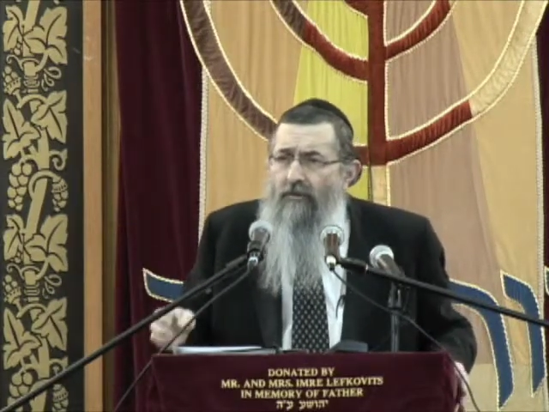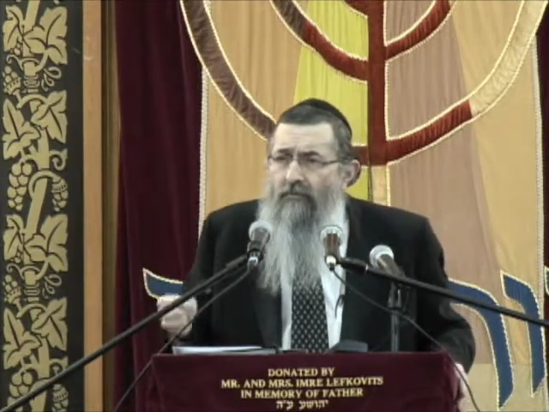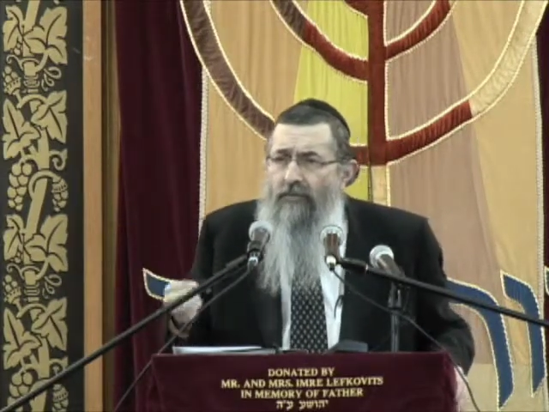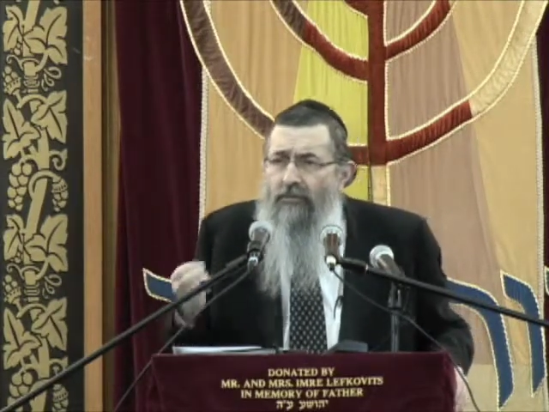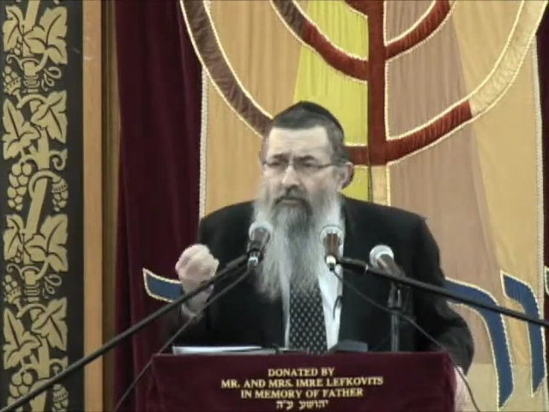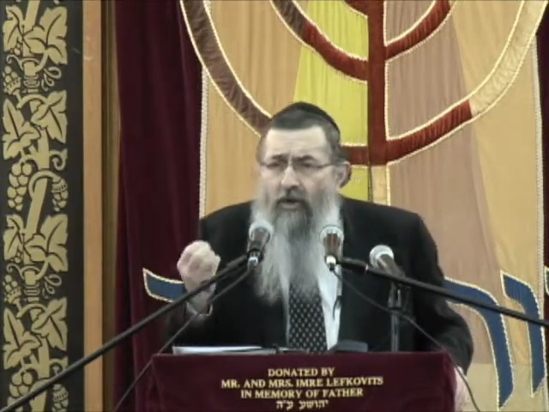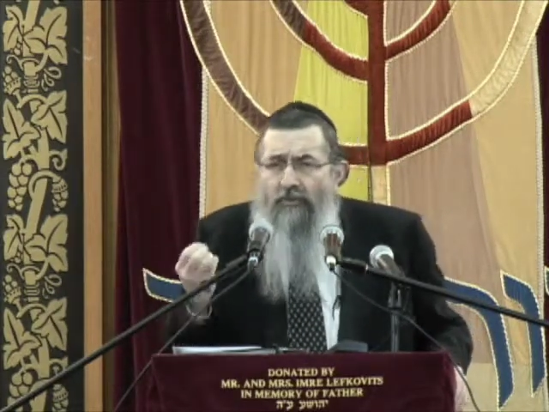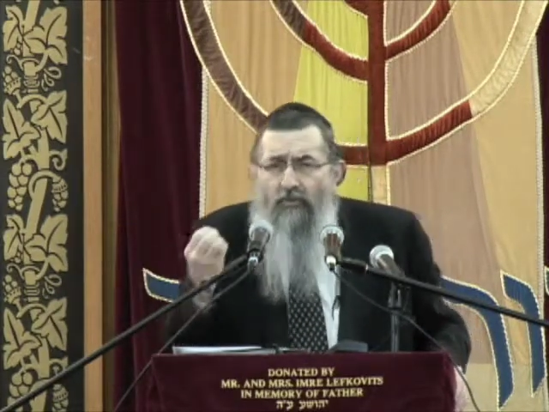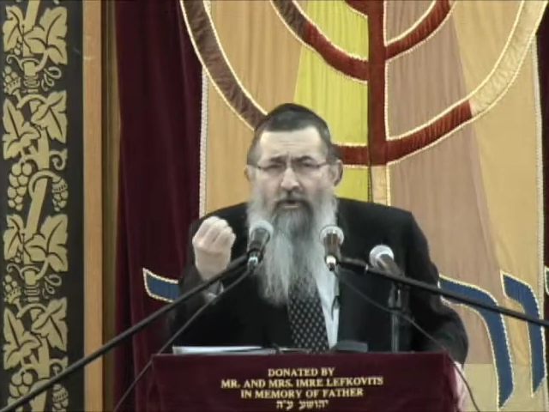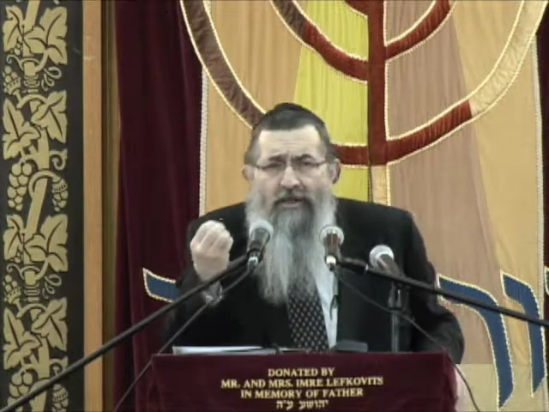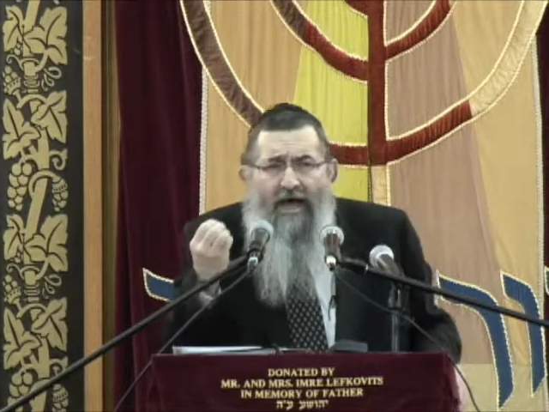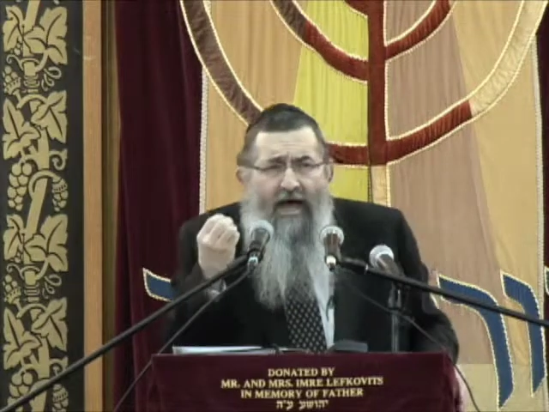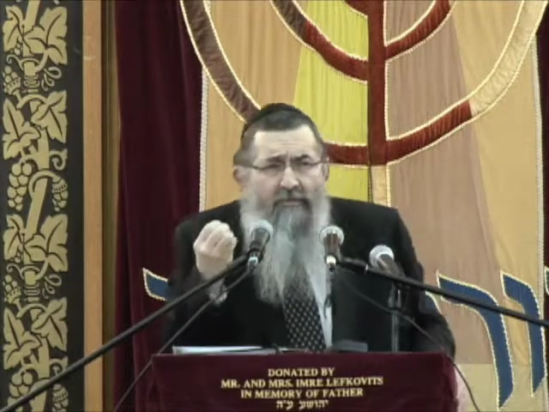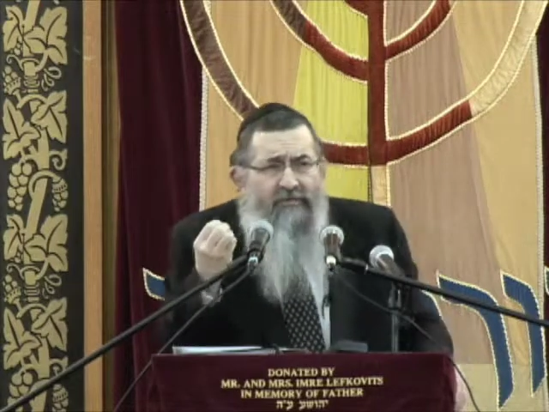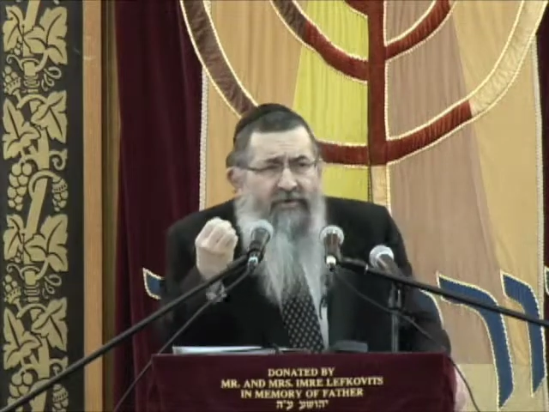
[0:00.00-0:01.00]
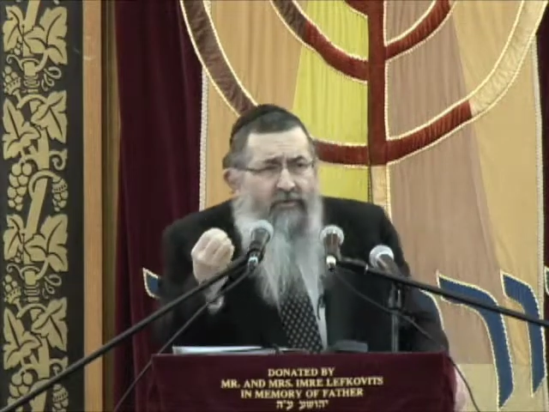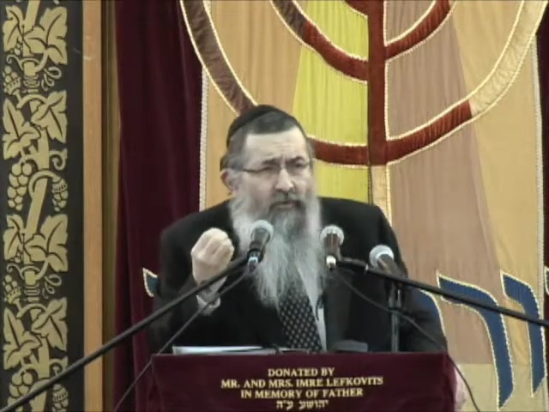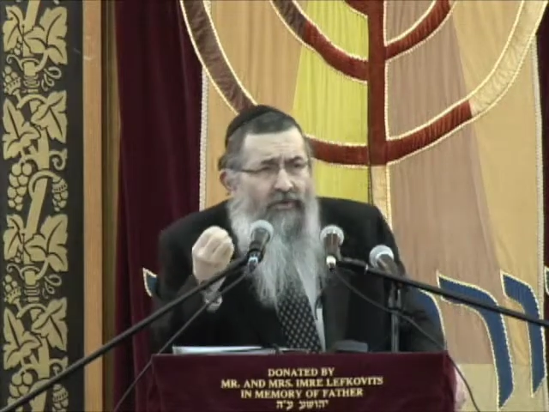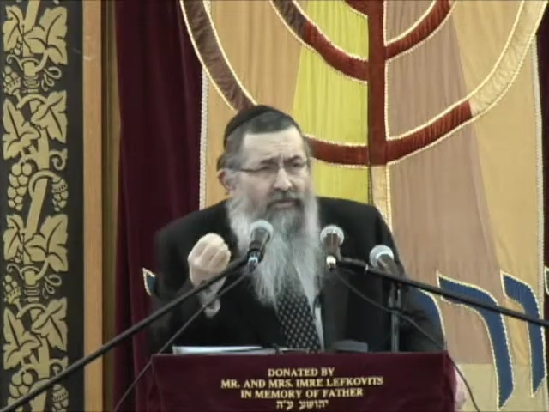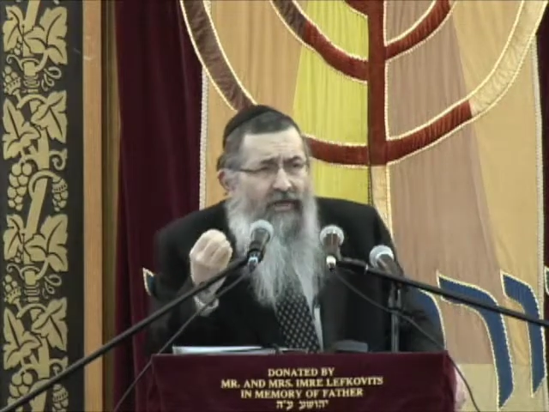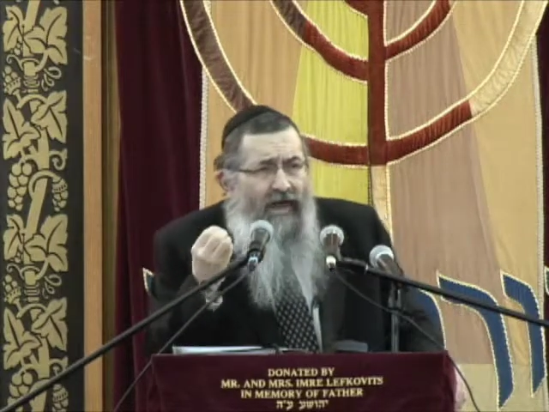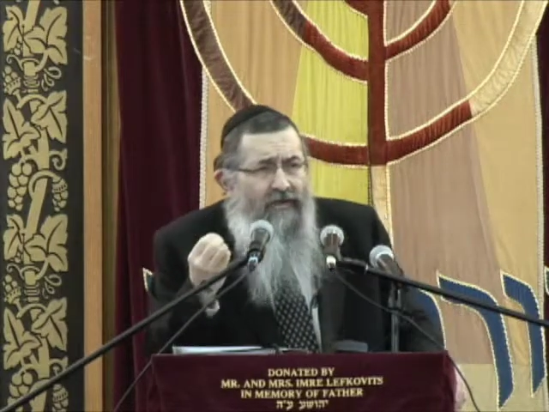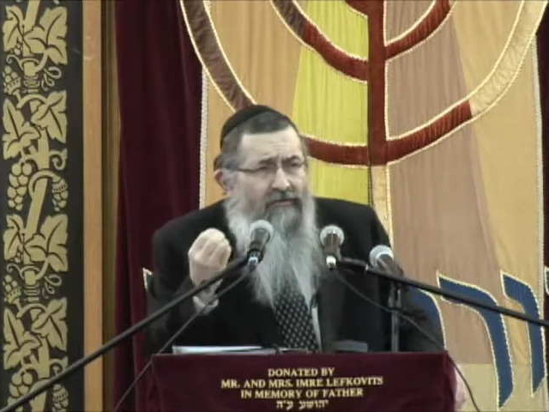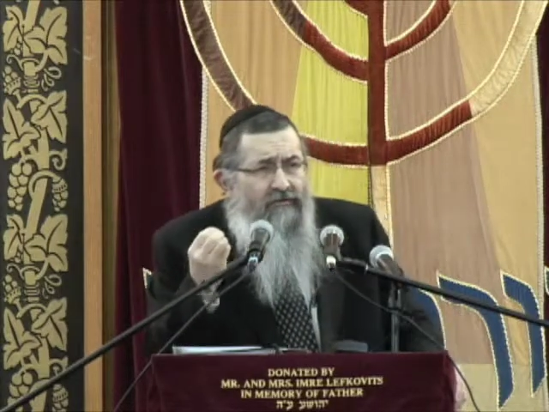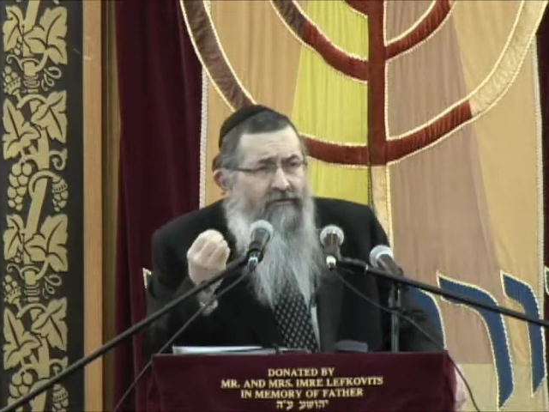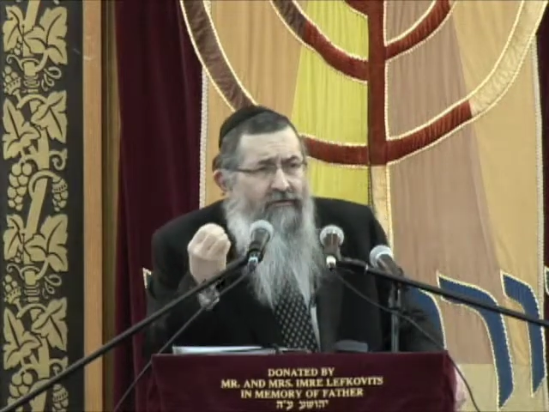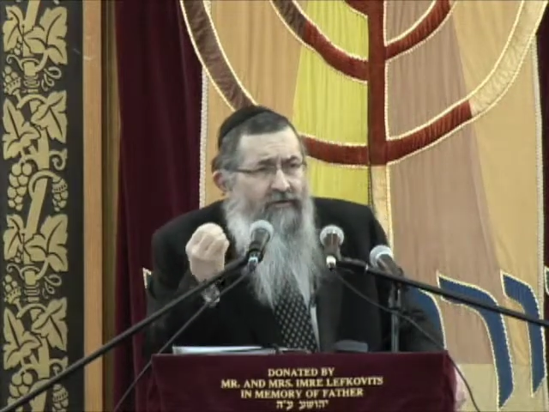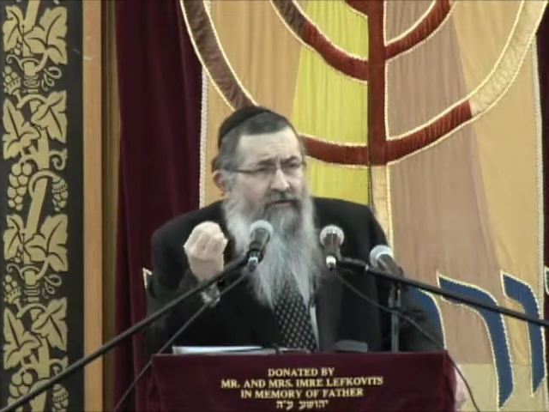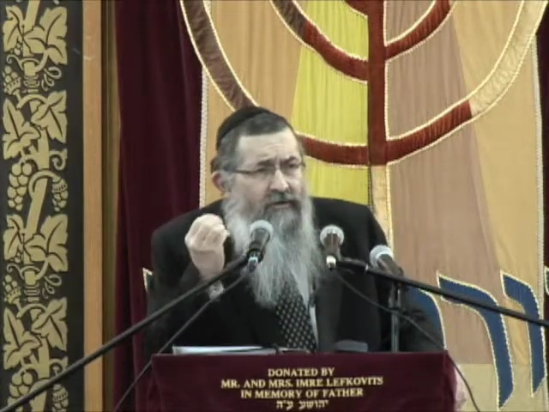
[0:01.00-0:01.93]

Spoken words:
But what will happen when that